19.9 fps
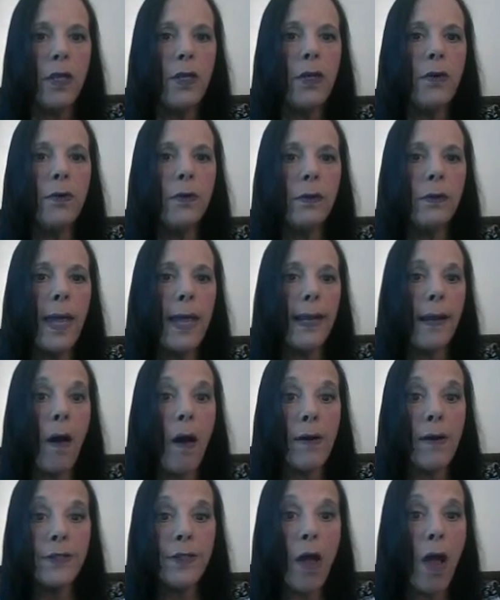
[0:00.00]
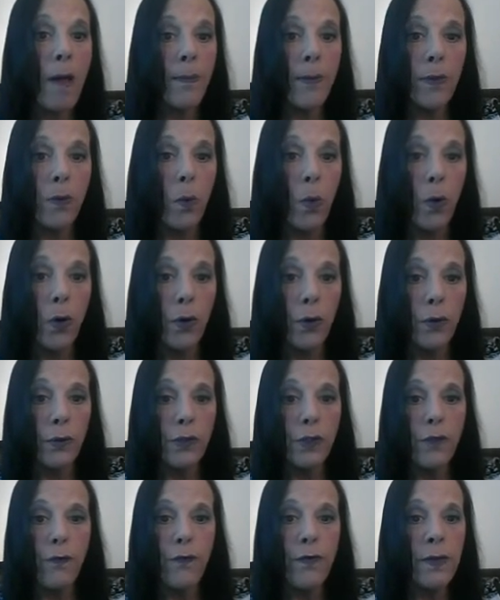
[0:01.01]
you're like on top of the
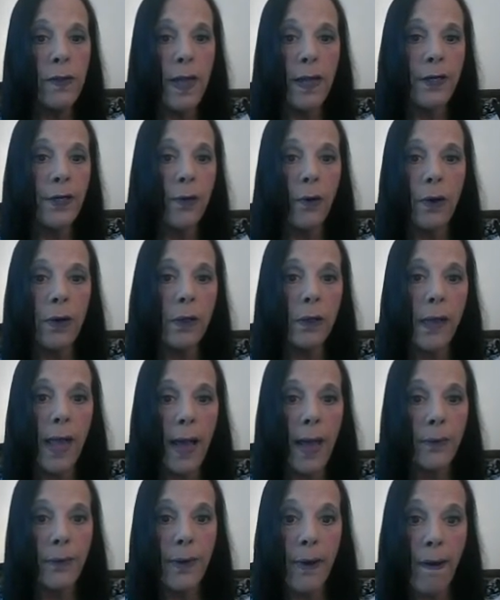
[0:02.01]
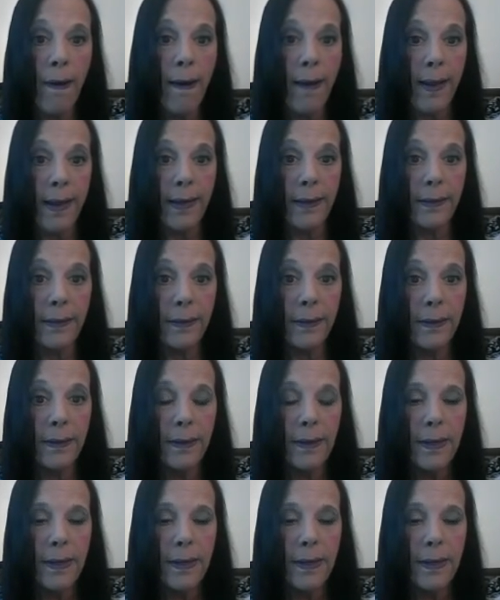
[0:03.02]
world, you feel like you're on cloud 9.